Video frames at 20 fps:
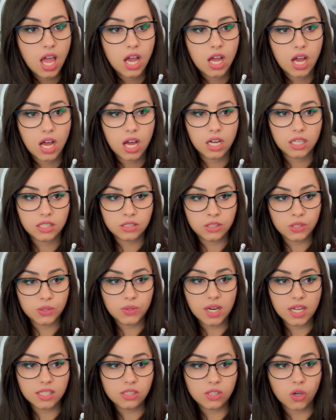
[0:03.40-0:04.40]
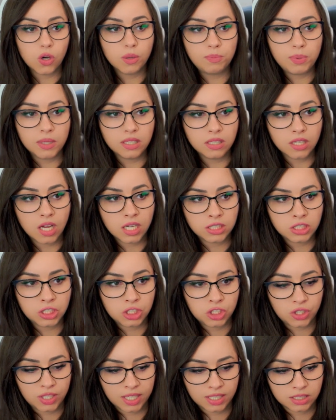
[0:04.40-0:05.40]
Not Open
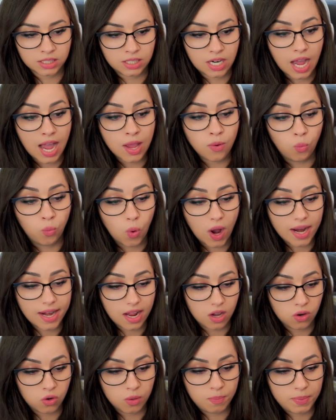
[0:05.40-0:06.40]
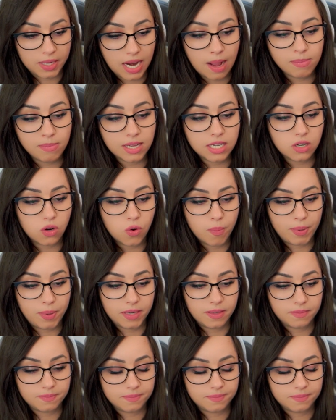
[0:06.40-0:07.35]
launch trailer. I wanna open. I'm gonna open.